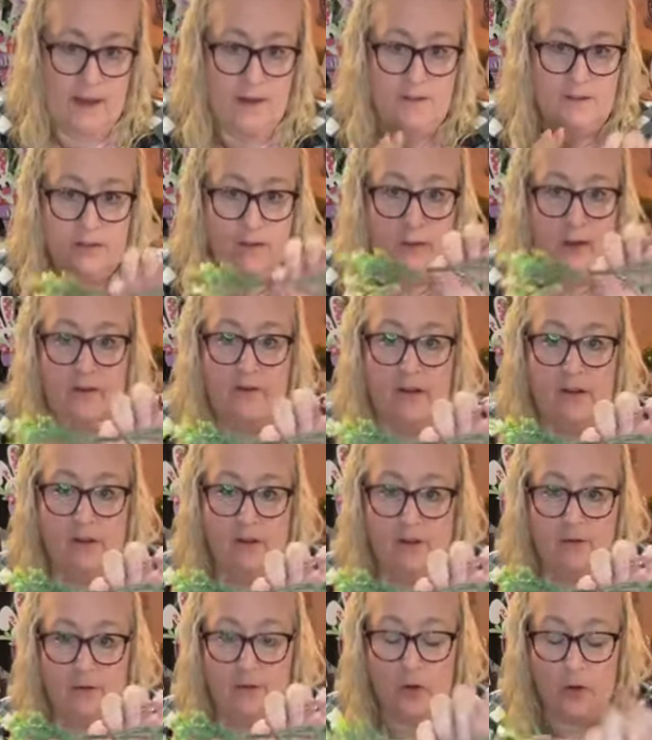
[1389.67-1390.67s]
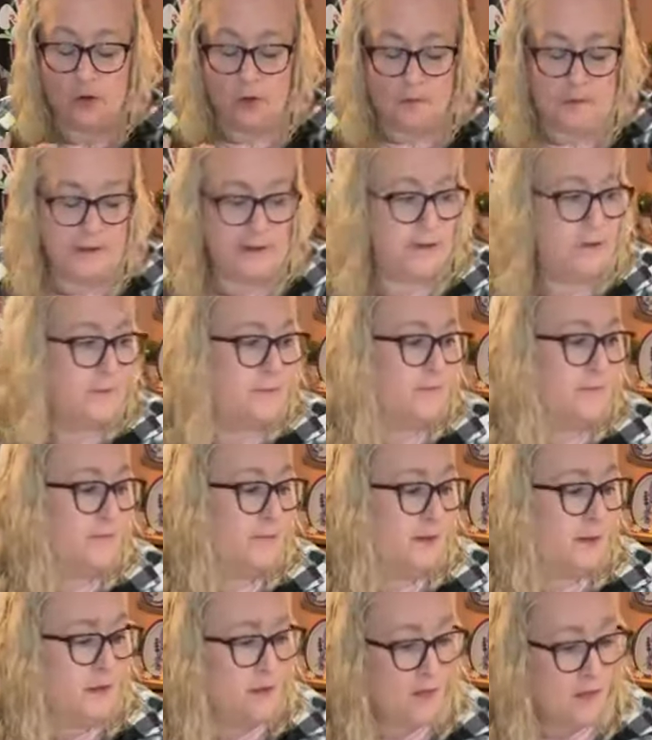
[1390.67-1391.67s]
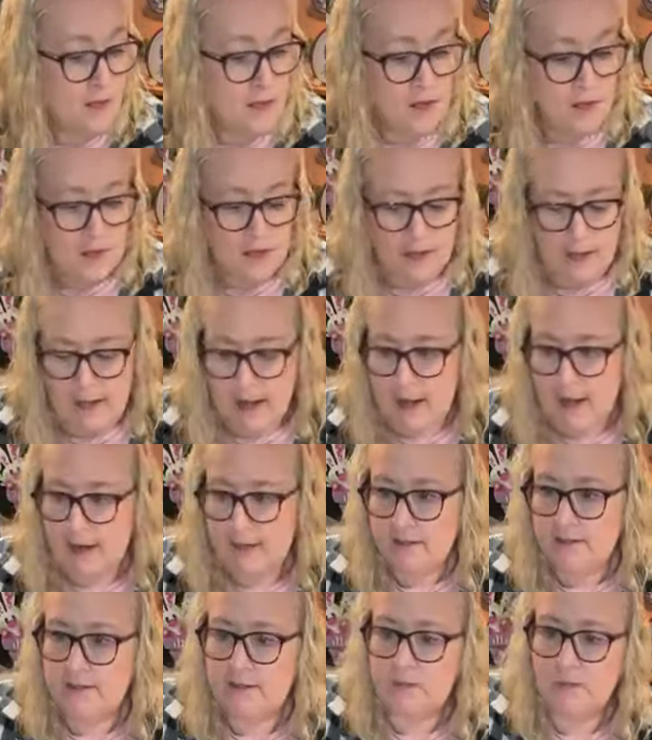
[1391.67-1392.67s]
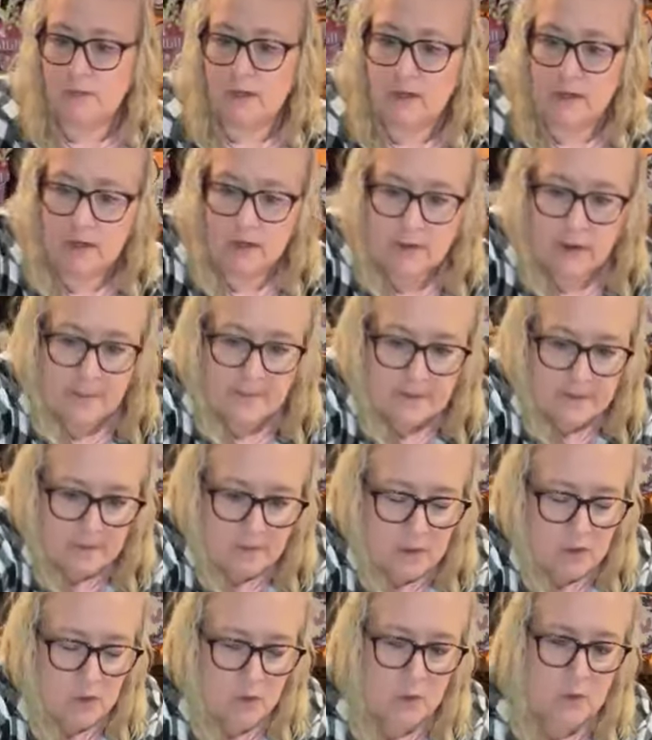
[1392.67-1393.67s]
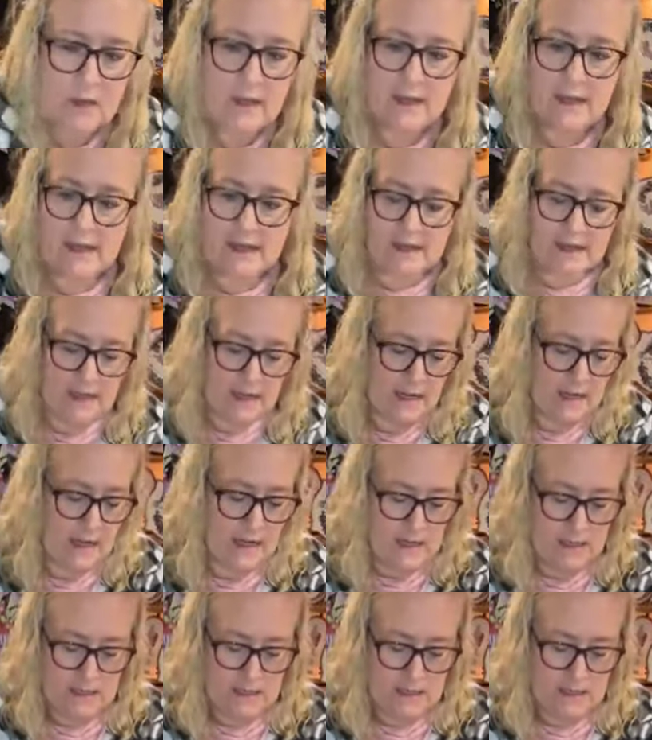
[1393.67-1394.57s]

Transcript: Okay, so we have our little floral bundle. Next, we're going to grab some twine.